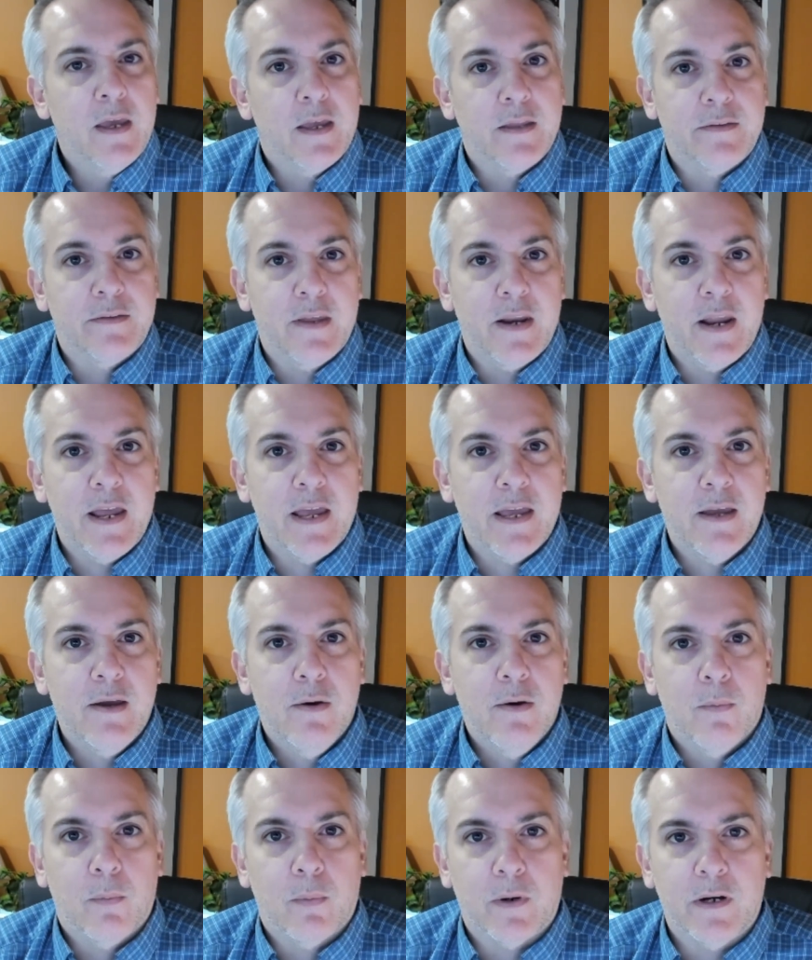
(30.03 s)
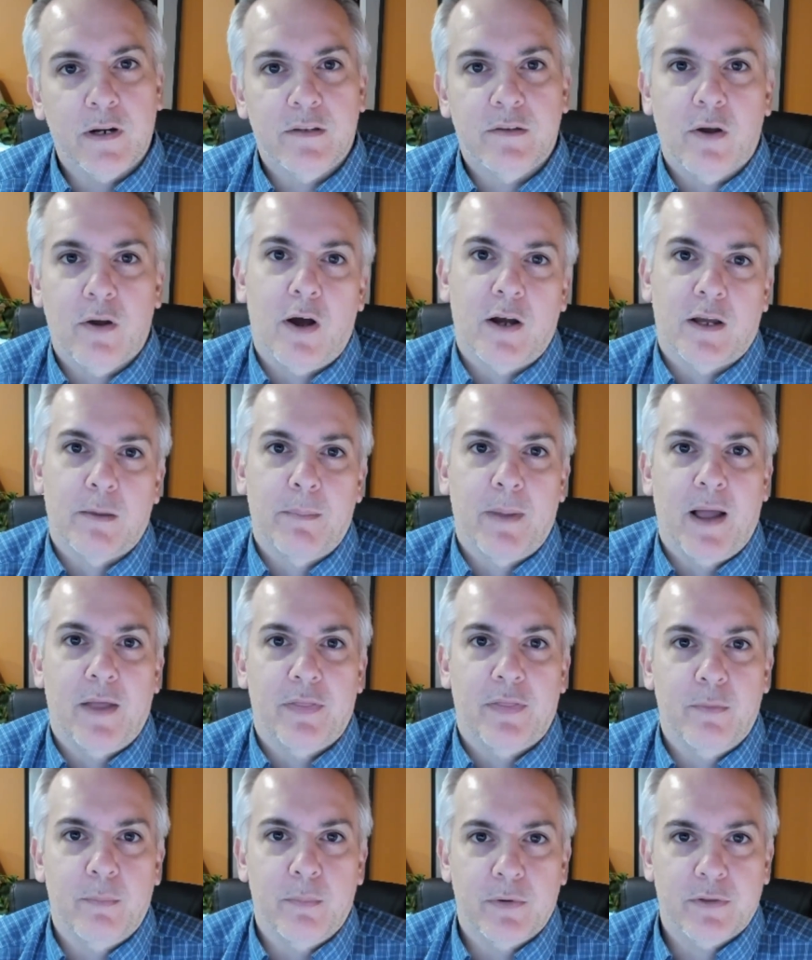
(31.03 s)
And today, we're going to talk
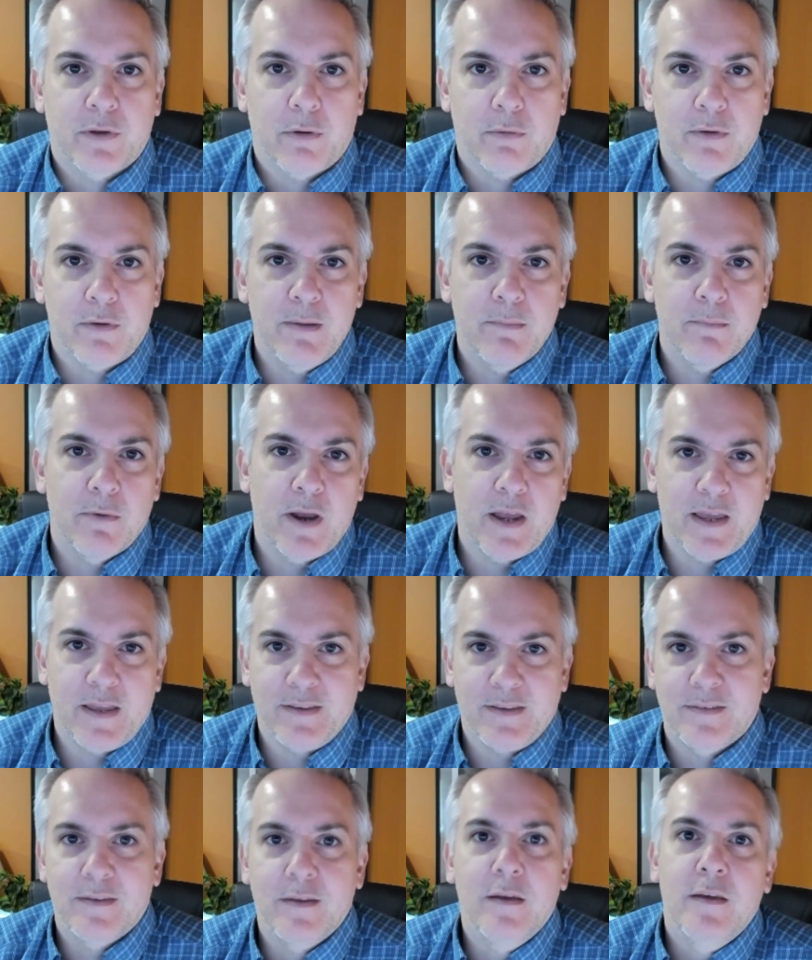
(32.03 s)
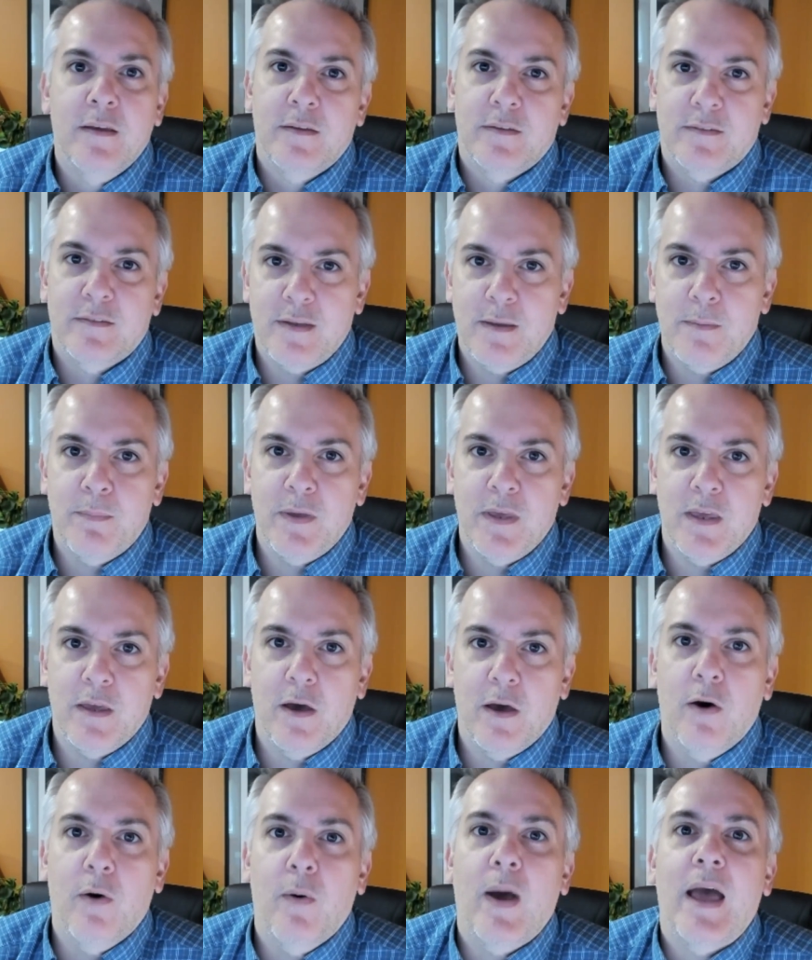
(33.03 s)
about them with Karim Rayes,
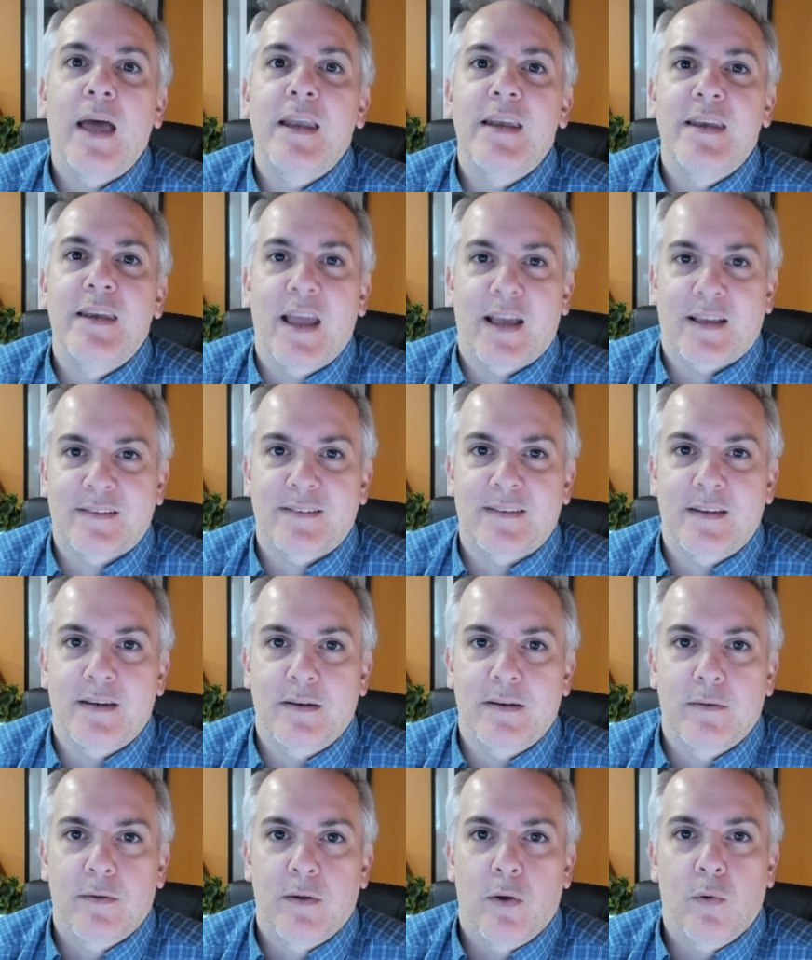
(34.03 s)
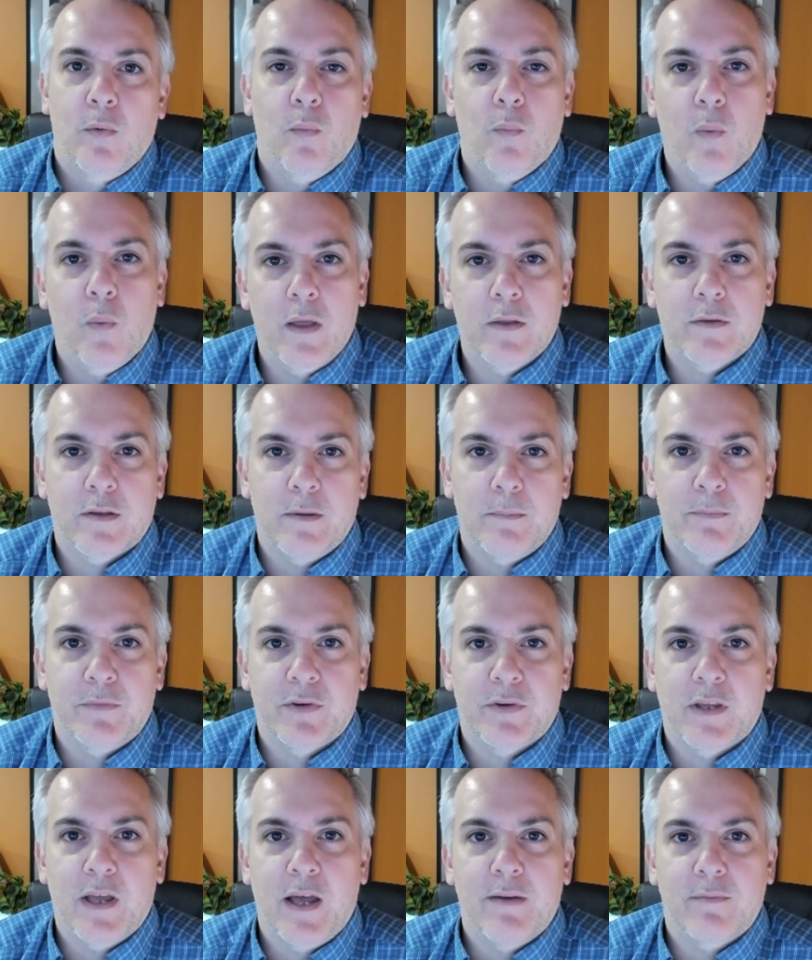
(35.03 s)
CPO at Nexxen. Welcome
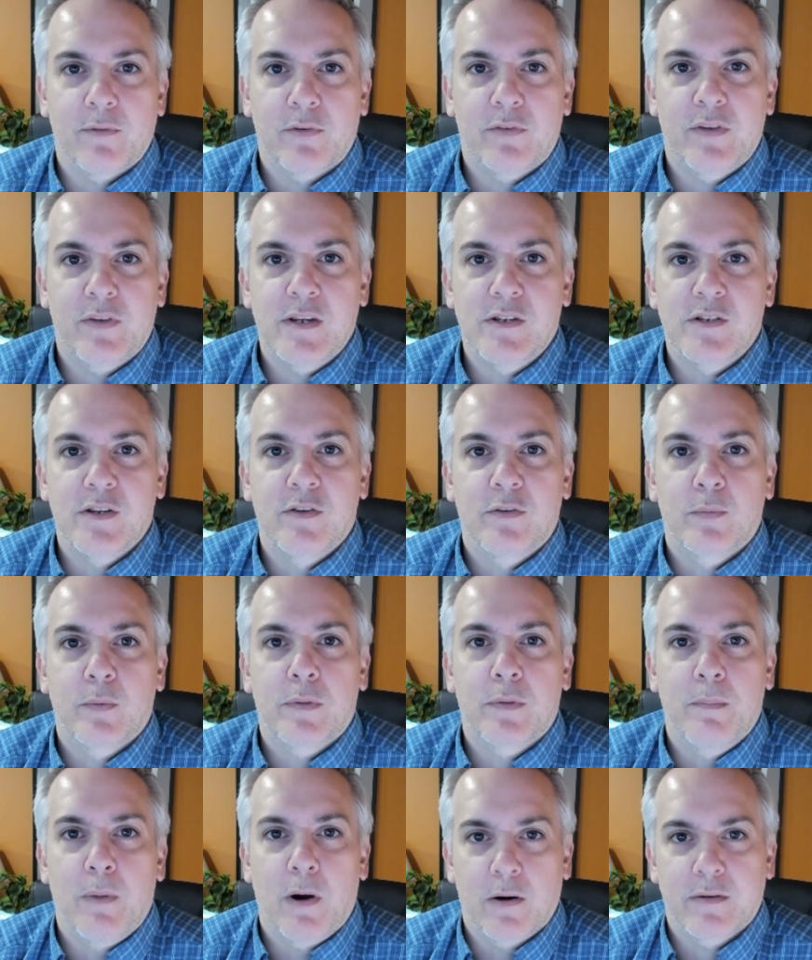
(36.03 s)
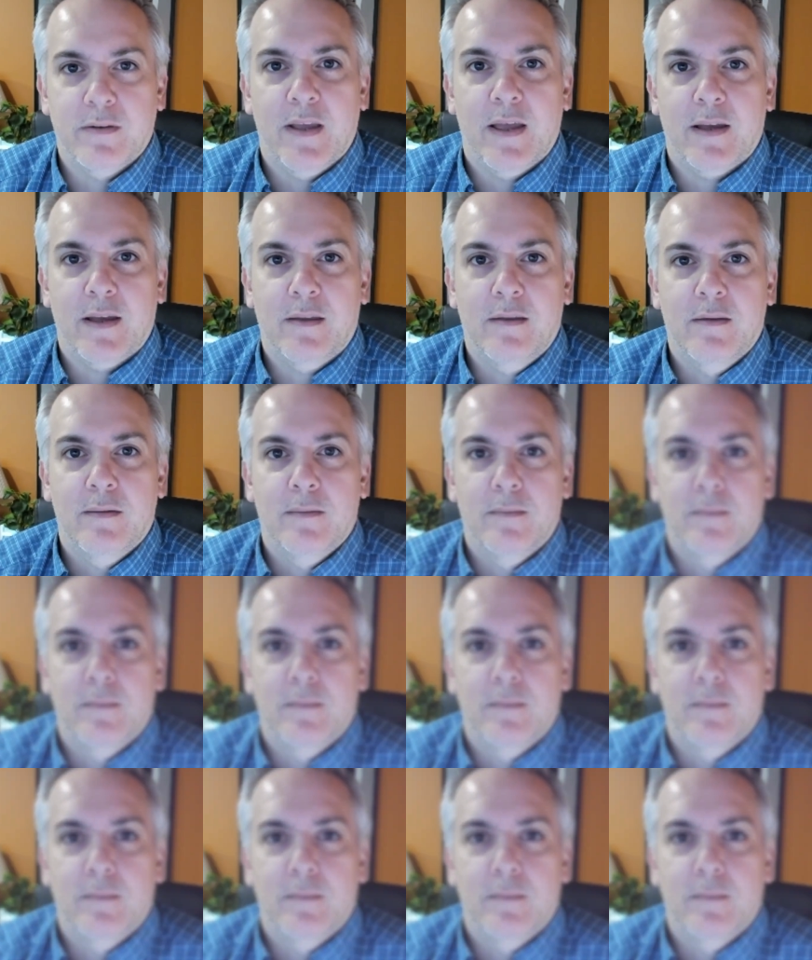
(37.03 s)
to Conversations with MarTech.